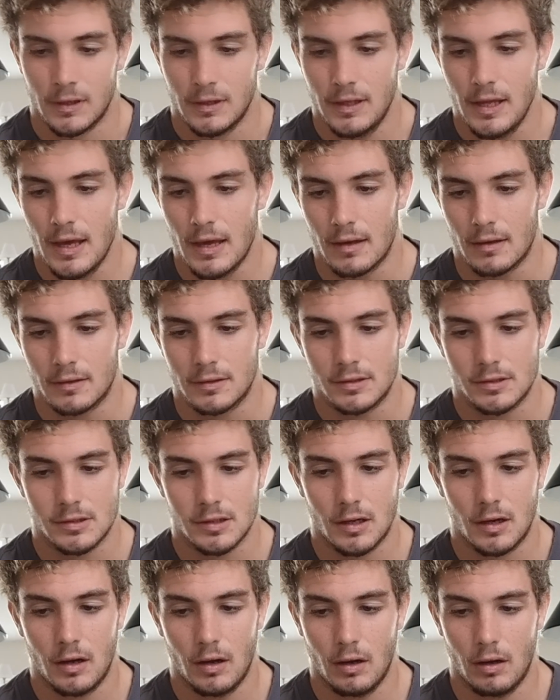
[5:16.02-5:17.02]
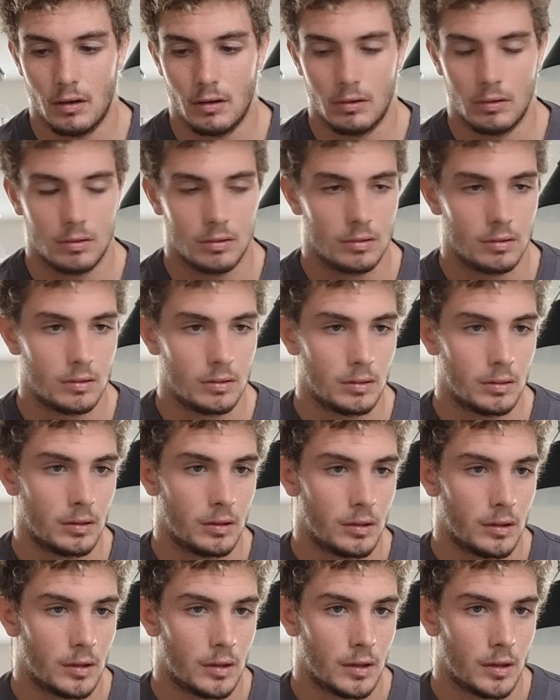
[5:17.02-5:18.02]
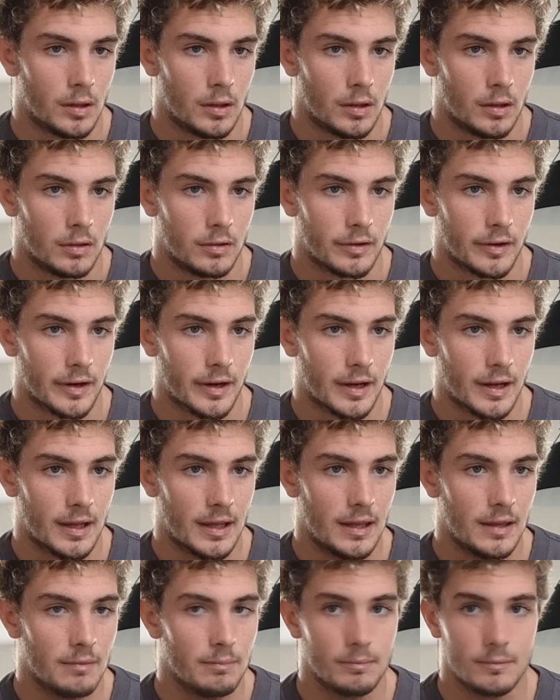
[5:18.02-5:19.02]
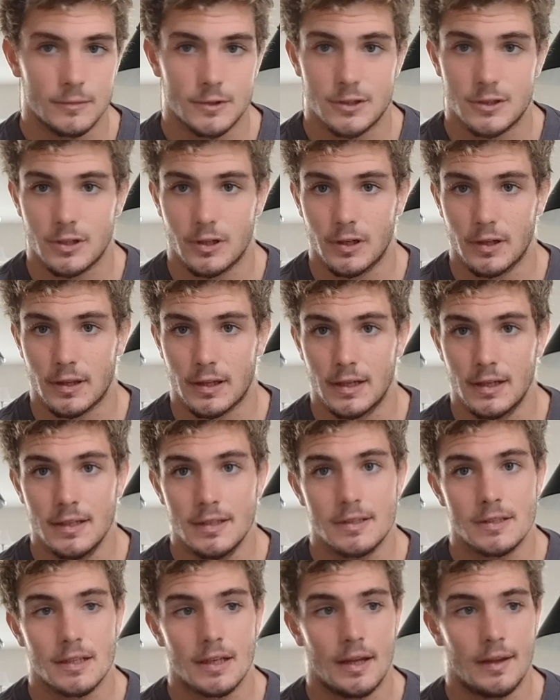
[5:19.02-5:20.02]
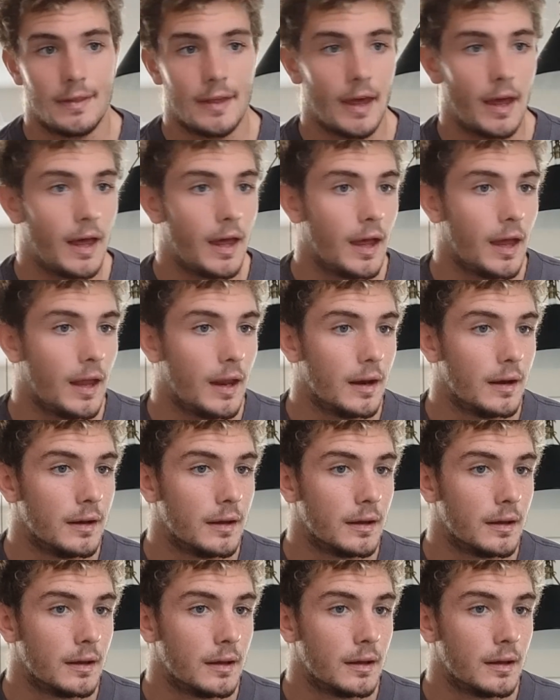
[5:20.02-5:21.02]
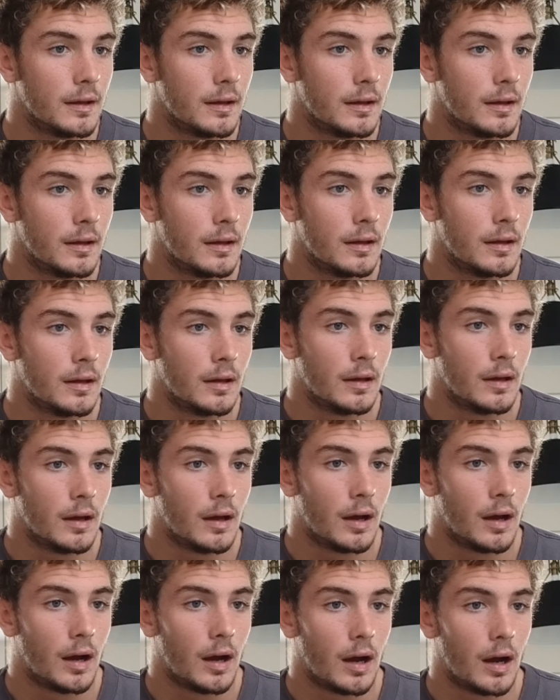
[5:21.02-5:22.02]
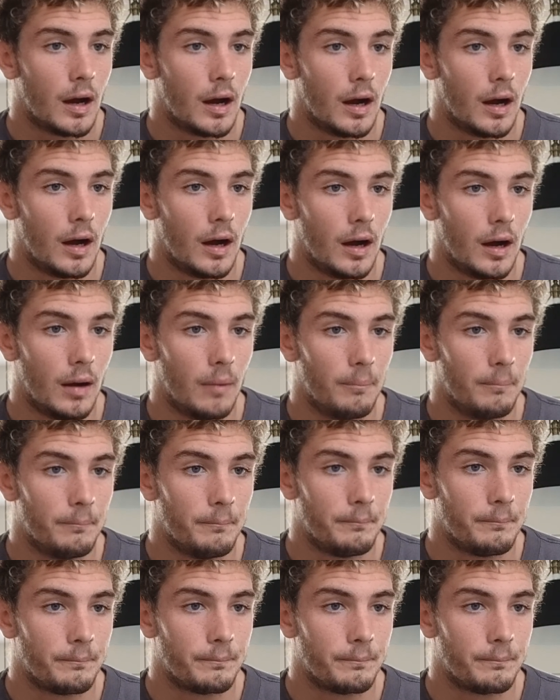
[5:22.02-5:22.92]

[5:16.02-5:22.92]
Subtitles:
Yeah, so we're gonna keep stirring this, and then the